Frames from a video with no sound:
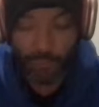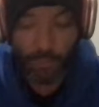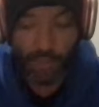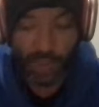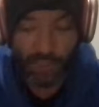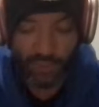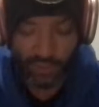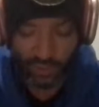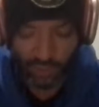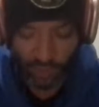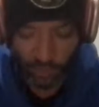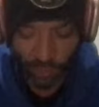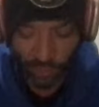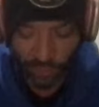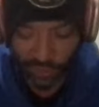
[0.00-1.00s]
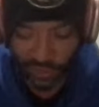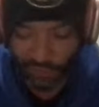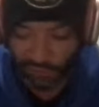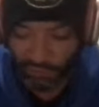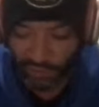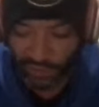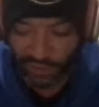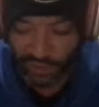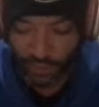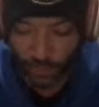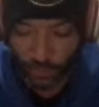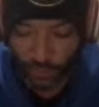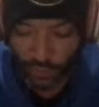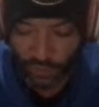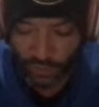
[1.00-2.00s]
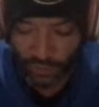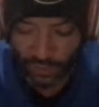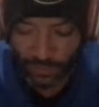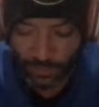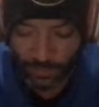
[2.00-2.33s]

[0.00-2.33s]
mobster department of rigged sports.